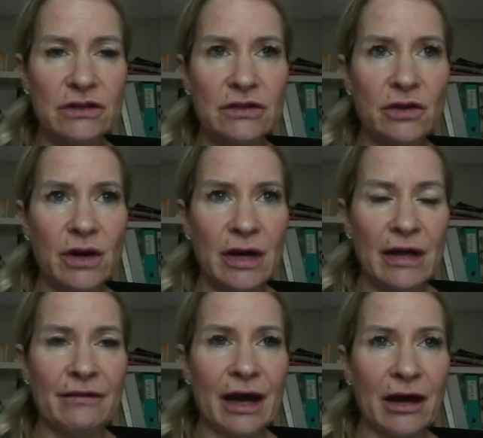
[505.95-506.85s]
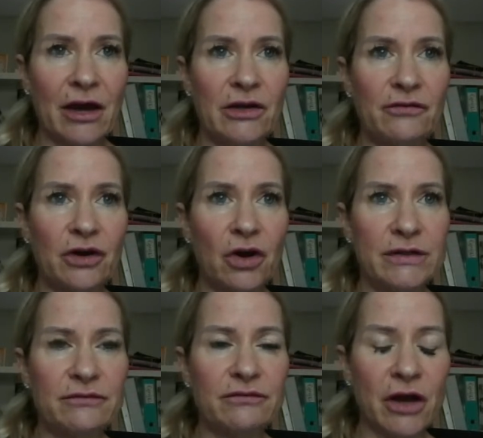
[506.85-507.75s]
So that kind of loss of